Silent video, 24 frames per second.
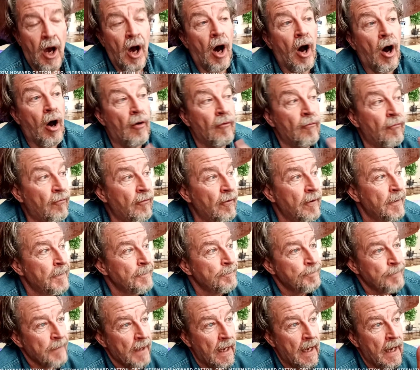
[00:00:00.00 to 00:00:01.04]
of
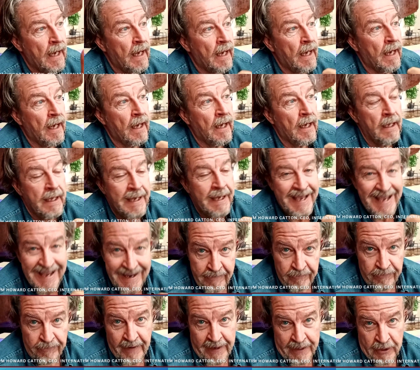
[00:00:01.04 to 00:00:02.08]

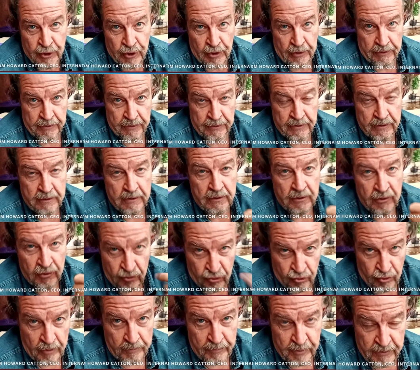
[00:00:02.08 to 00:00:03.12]
infections,
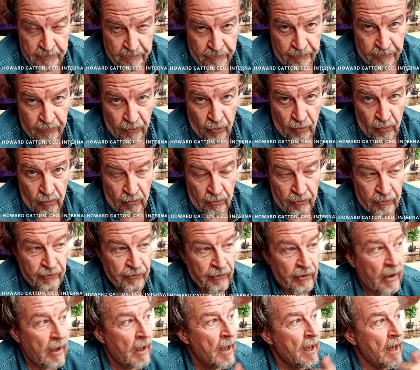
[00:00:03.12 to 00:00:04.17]
trips and
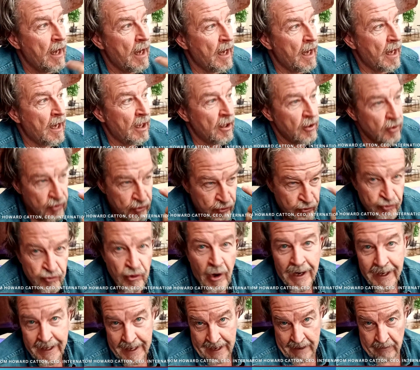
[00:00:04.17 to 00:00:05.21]
falls,
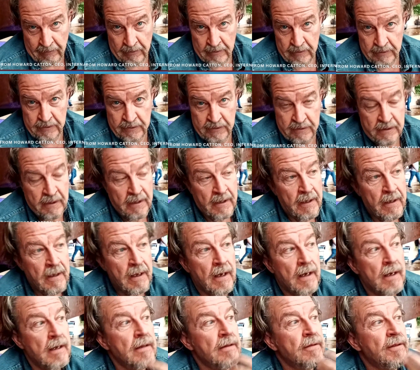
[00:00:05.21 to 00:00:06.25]
drug errors,
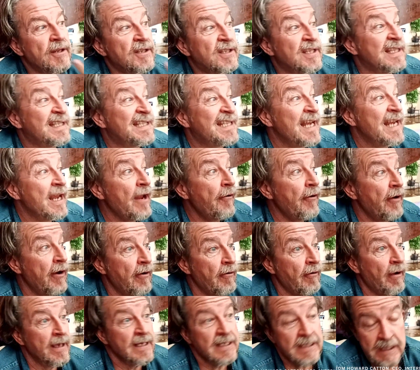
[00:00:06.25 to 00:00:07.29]
the
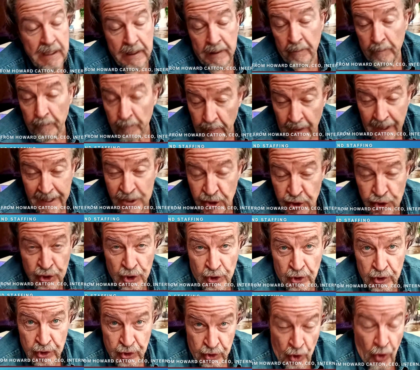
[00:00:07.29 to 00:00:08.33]
deteriorating
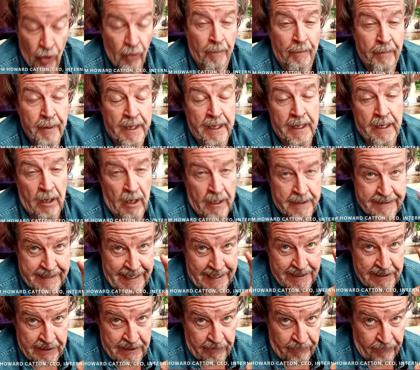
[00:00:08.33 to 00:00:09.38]
patient not being
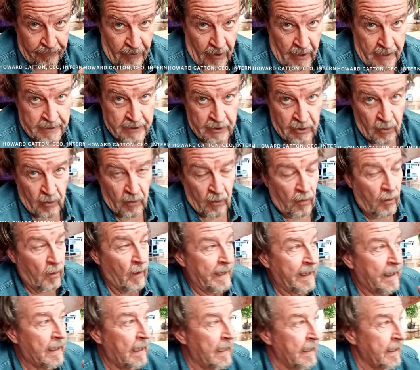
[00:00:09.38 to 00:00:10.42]
identified
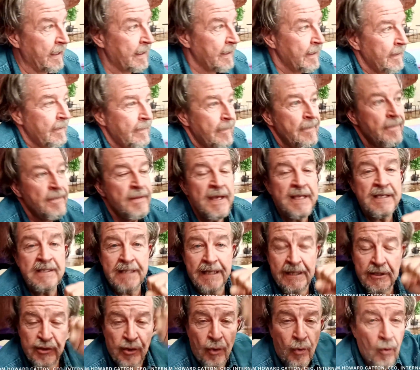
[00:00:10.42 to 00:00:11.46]
quickly, these
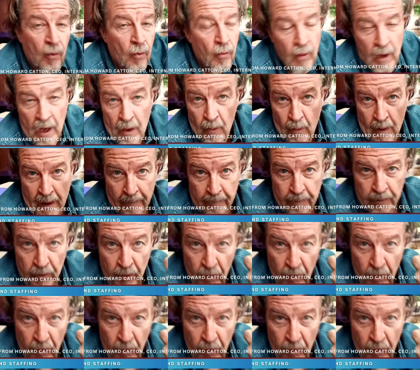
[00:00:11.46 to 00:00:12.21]
things all go up,